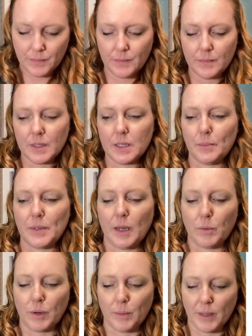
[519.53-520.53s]
Someday I'll
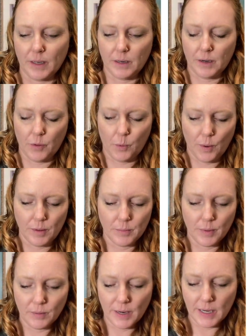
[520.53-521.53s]
probably get another one, but
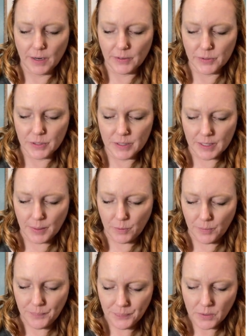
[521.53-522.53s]
right now I use the same
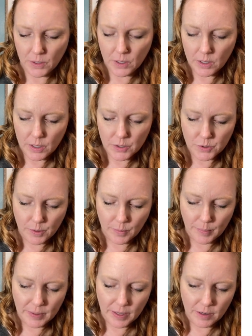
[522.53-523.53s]
one. So I
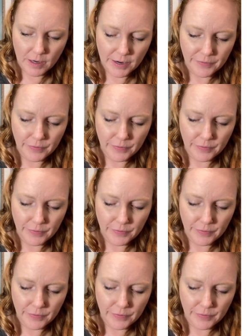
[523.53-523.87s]
wipe that off,